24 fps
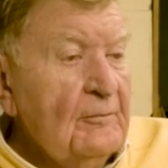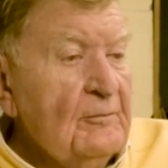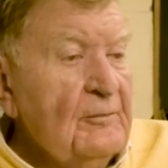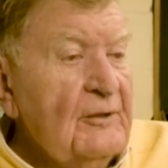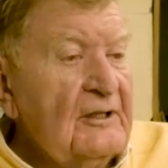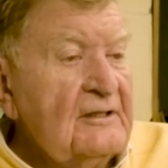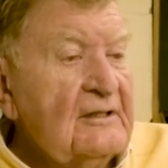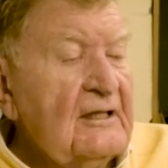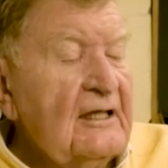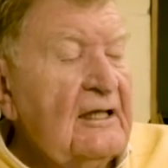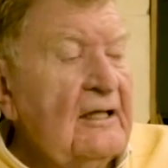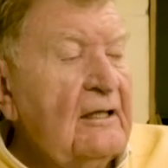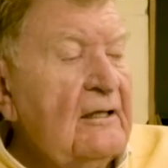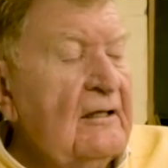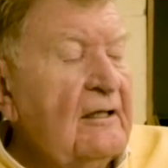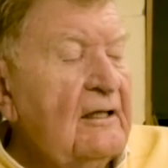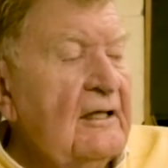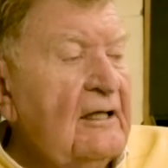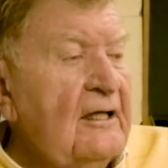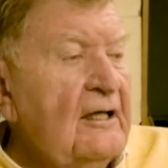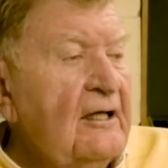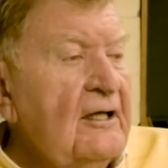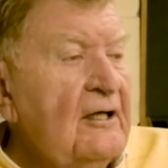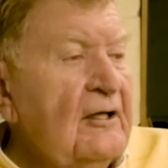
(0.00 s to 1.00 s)
but they are
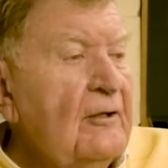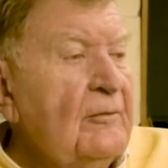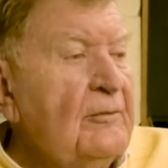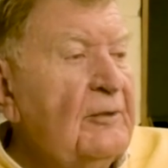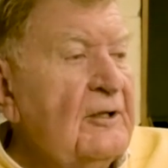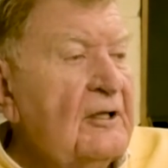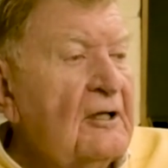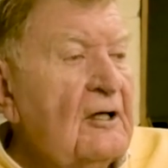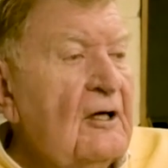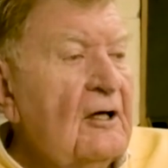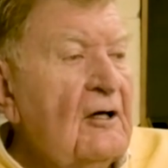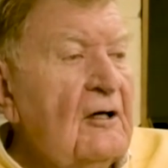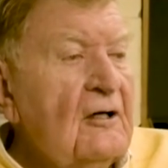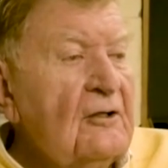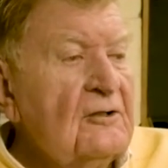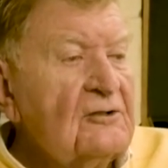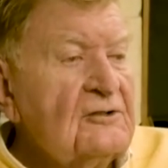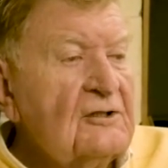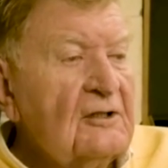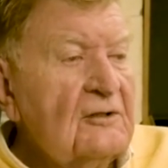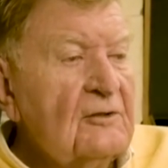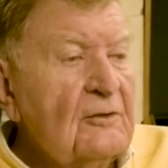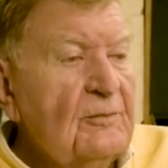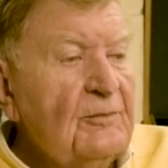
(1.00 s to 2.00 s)
here
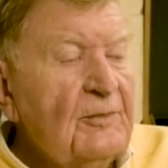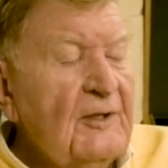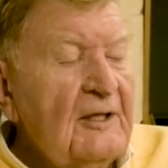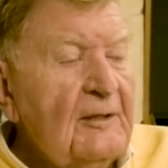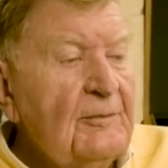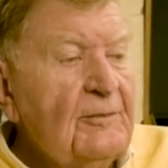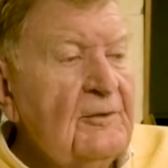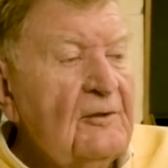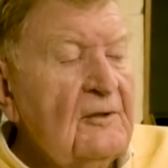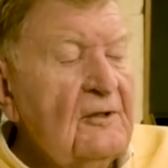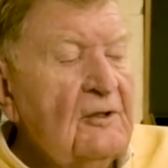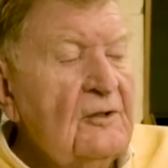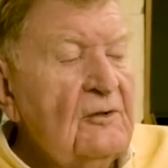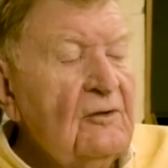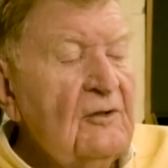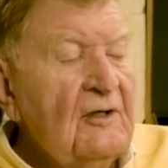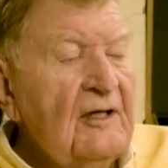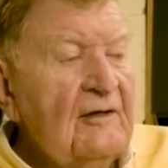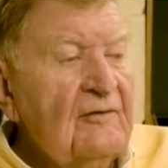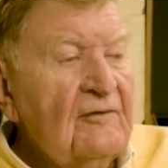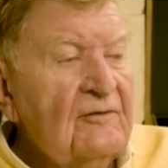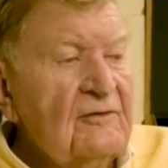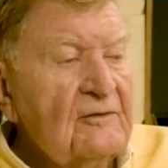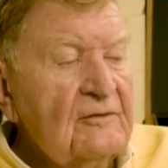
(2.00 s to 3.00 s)
because of the people who
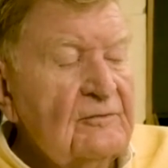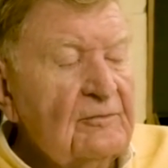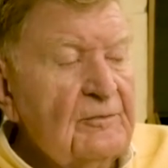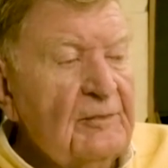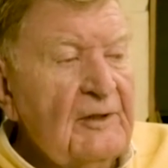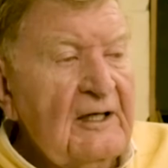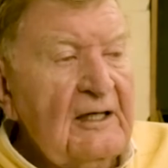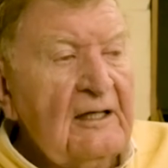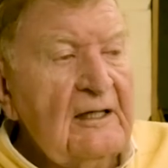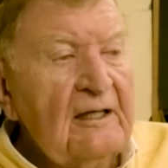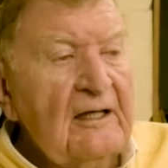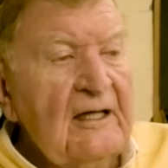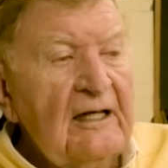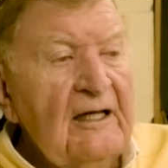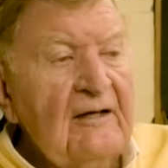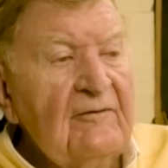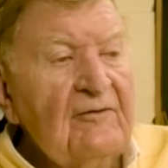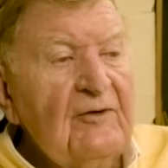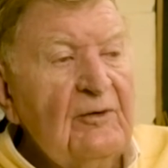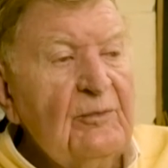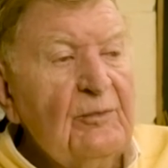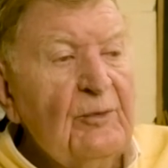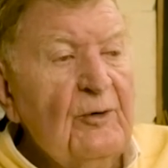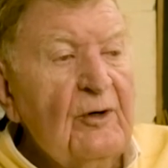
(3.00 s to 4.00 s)
have paid a
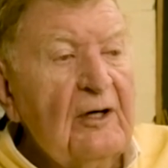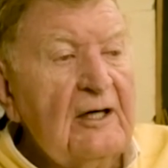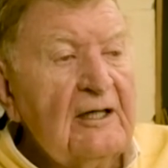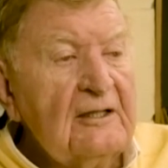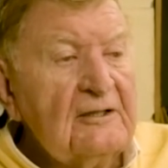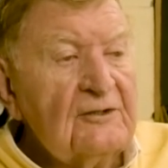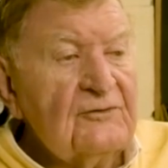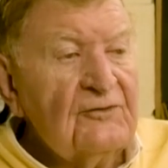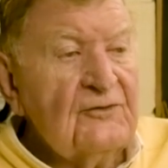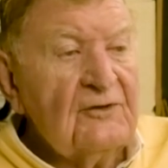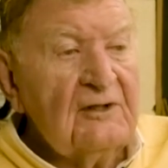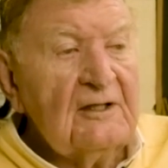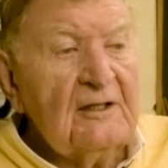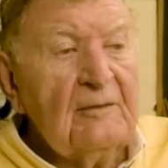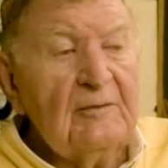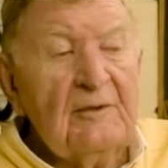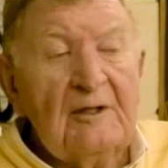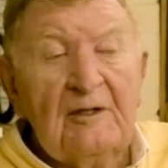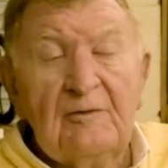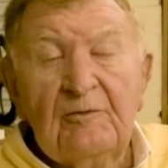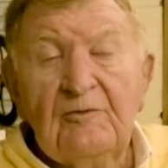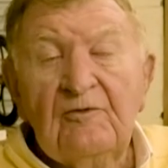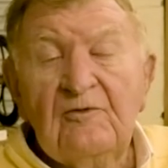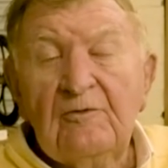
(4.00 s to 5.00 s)
heavy price for them
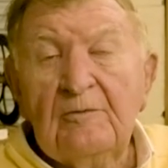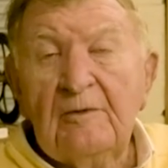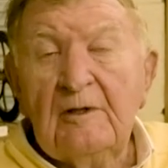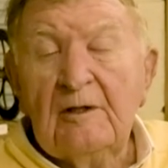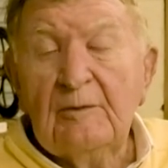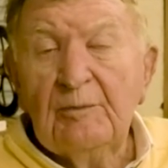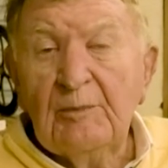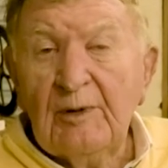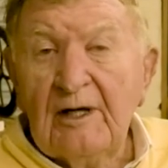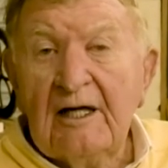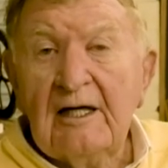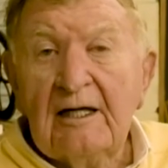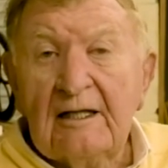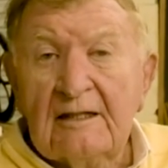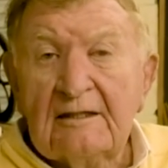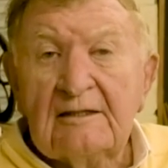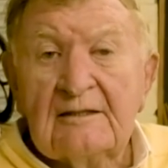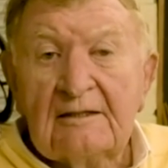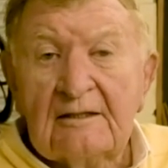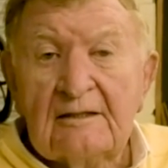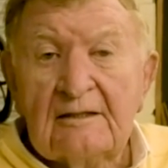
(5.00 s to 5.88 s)
in the, in the past.